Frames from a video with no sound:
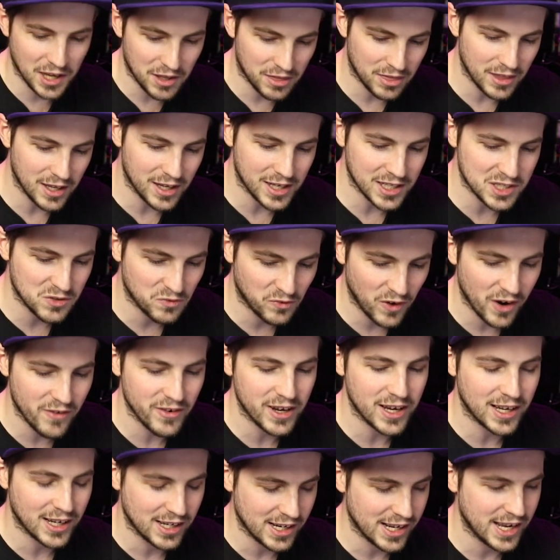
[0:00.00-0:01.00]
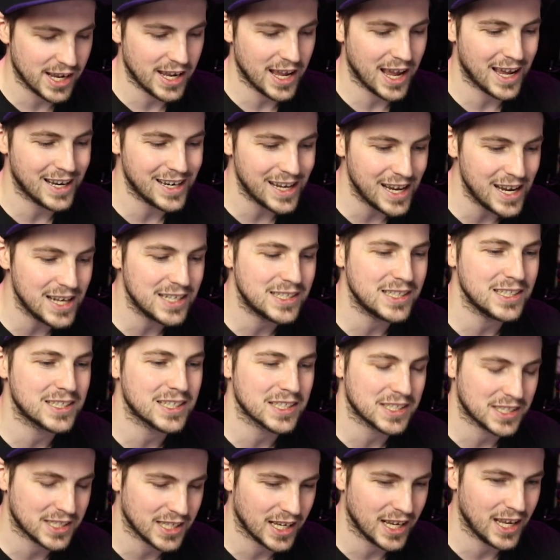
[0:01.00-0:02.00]
I think it's very clear and easy
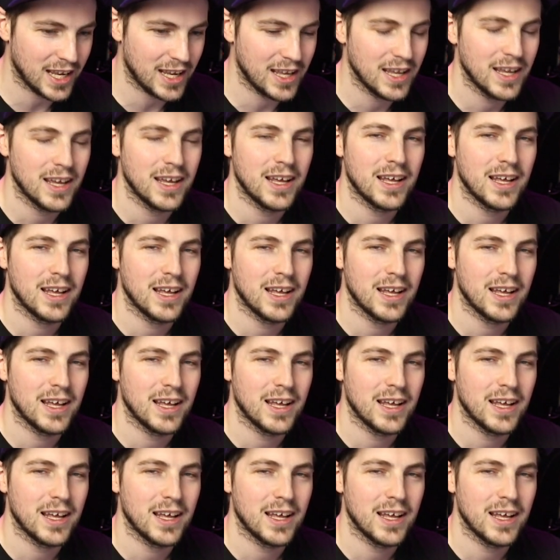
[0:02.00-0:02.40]
to see